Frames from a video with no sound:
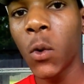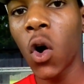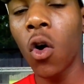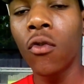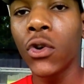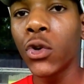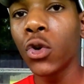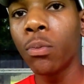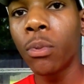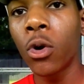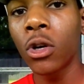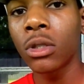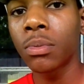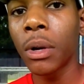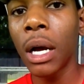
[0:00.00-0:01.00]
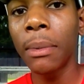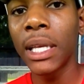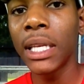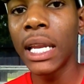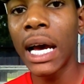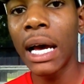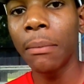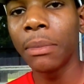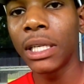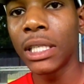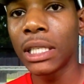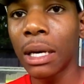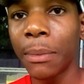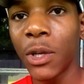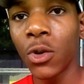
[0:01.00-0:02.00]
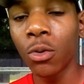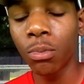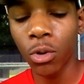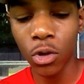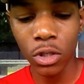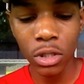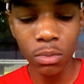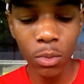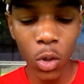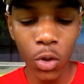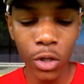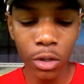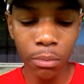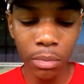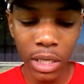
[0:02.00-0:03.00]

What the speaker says: Over Newports, probably not because I'm a Newport smoker,